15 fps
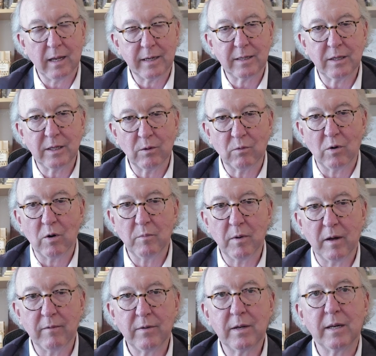liked the
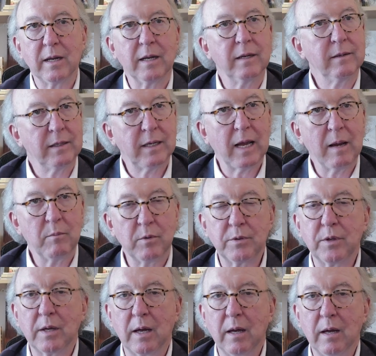aroma of it, and came
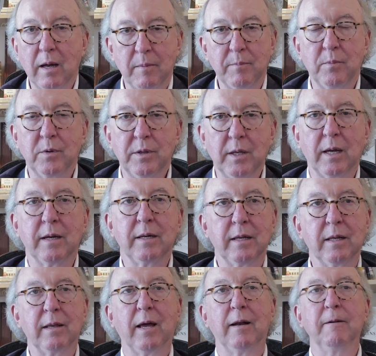up with the
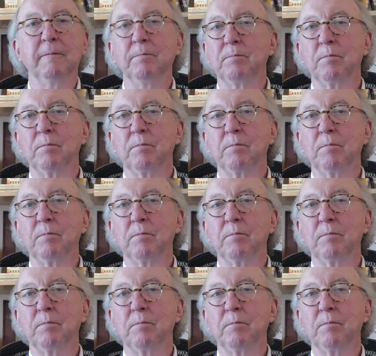idea that